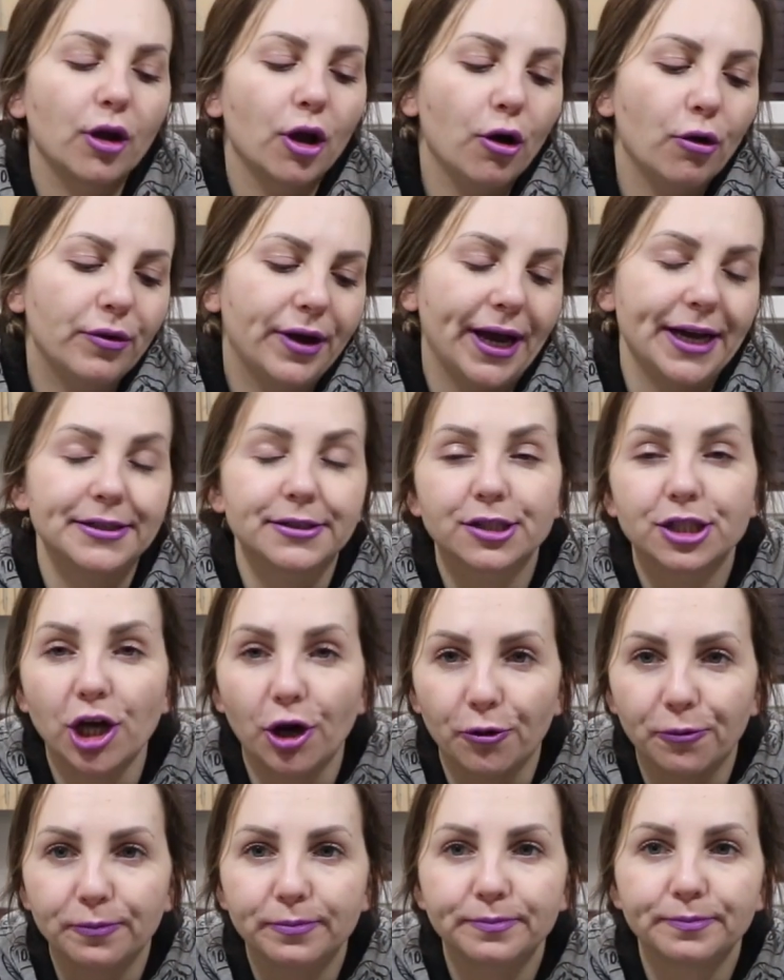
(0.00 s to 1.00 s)
Okay,
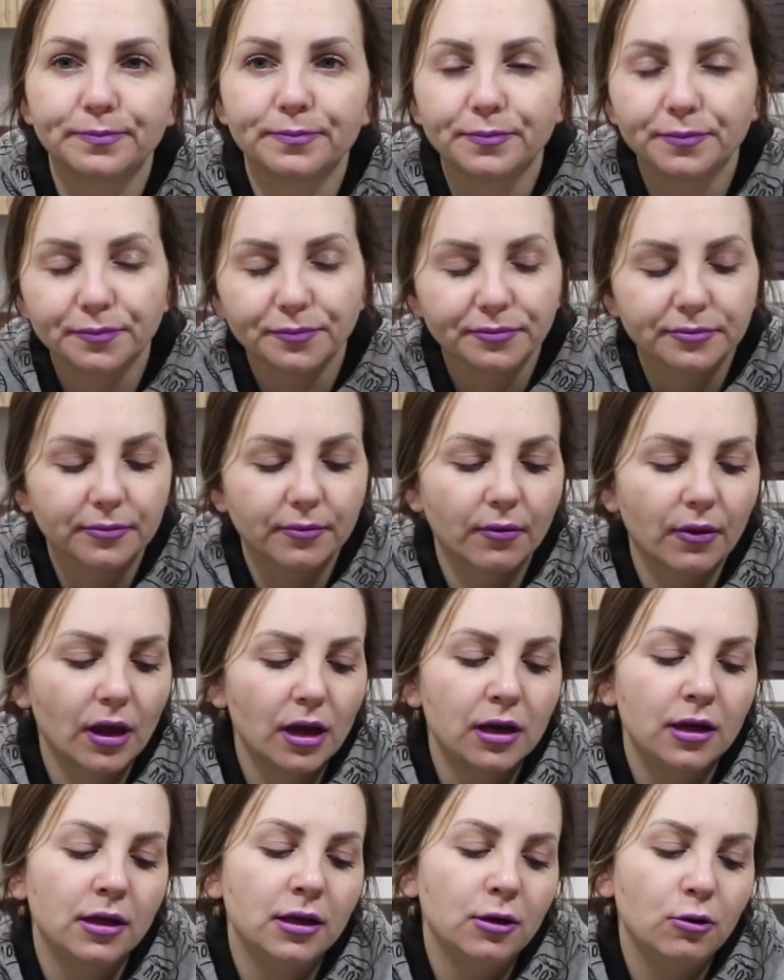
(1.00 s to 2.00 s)
so
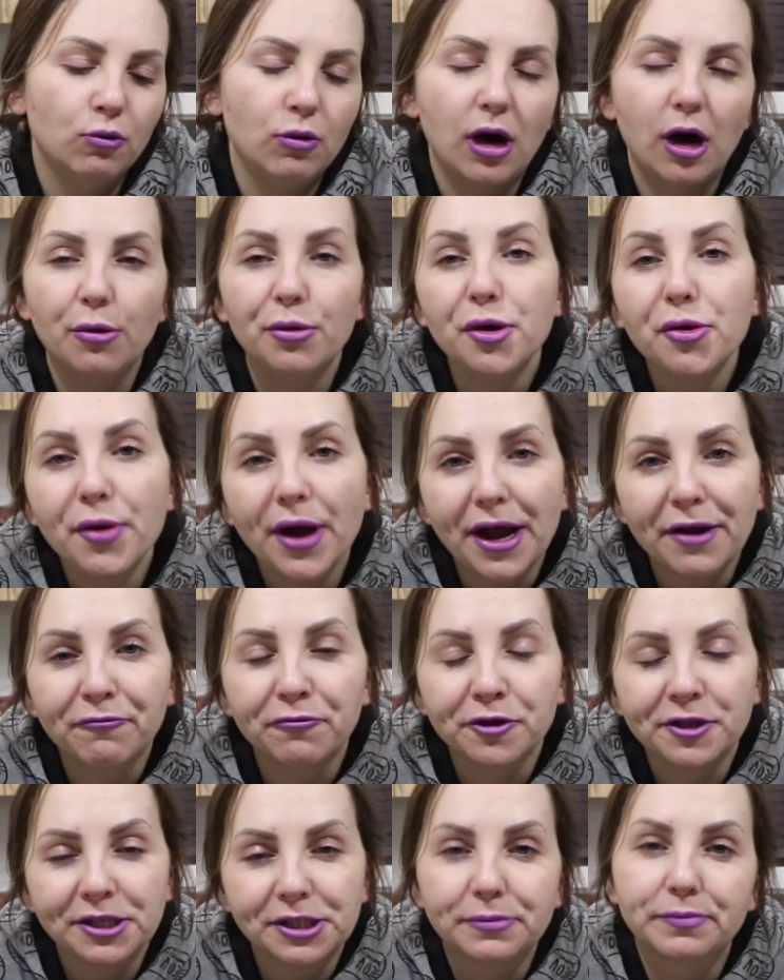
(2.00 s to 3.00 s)
while we wait
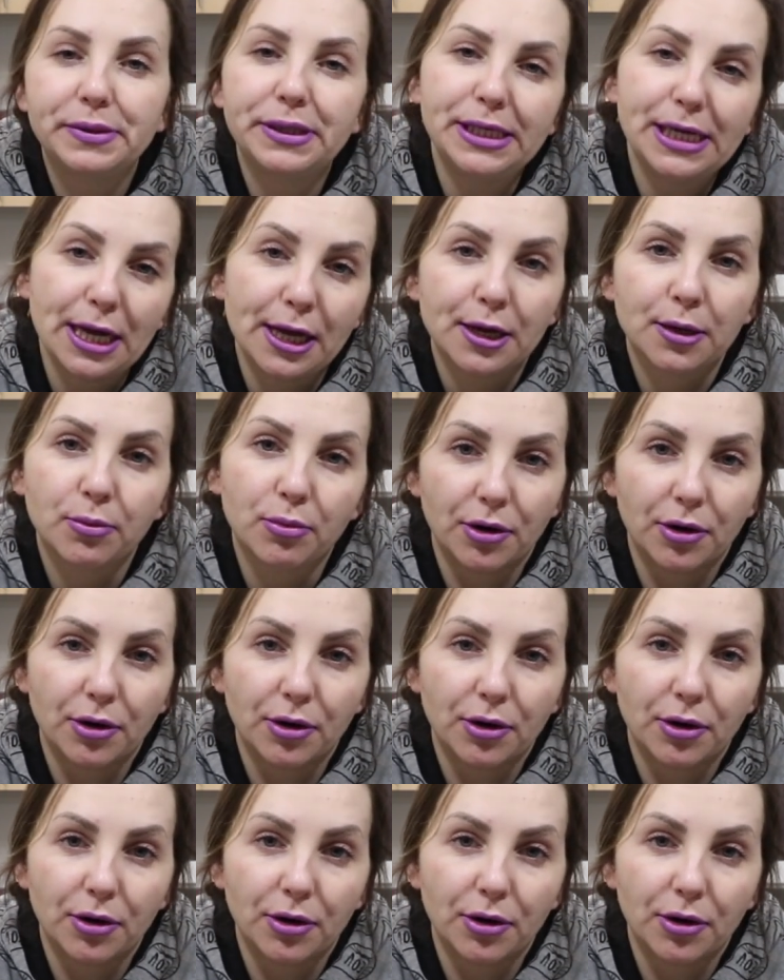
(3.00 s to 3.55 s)
for this banana